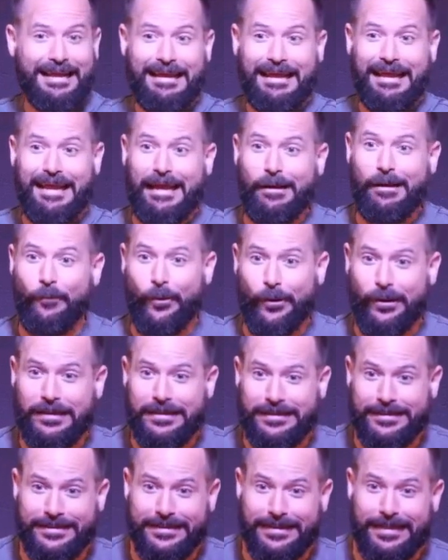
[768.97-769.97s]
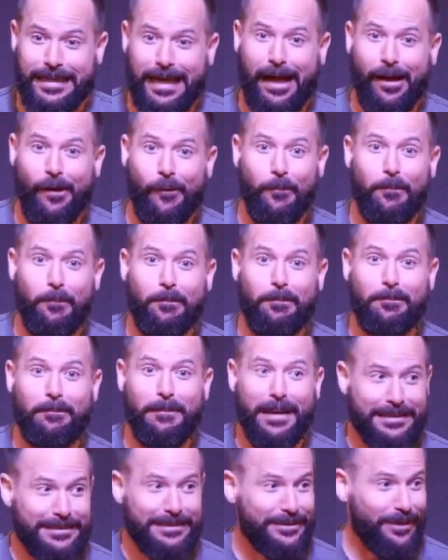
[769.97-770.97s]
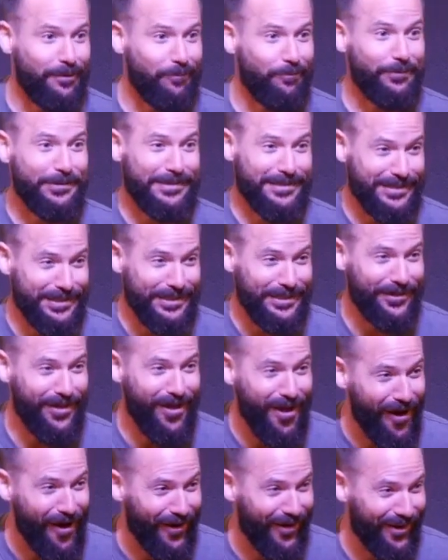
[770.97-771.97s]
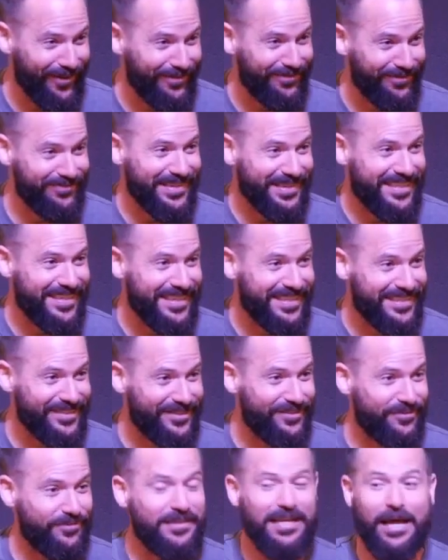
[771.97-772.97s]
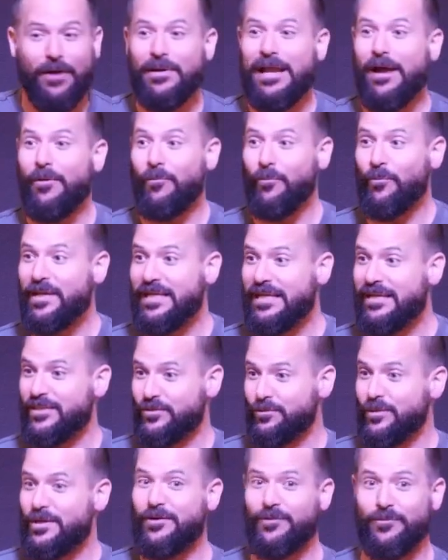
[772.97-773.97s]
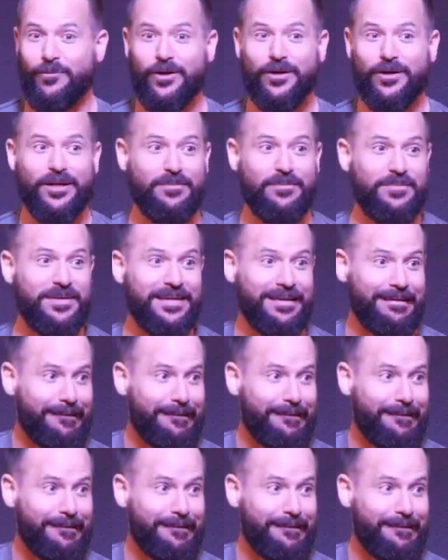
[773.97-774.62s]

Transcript: And we're going to see how messed up we still are because of, no, not we, because we're, we're going to be